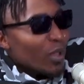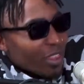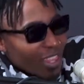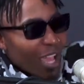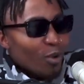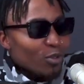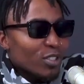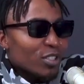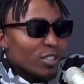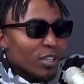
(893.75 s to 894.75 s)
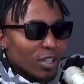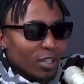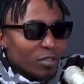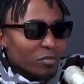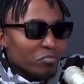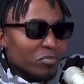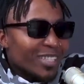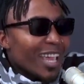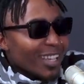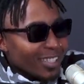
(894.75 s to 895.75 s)
without
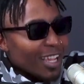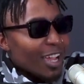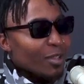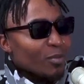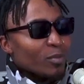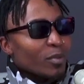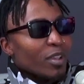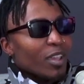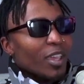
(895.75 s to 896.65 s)
Cash Time,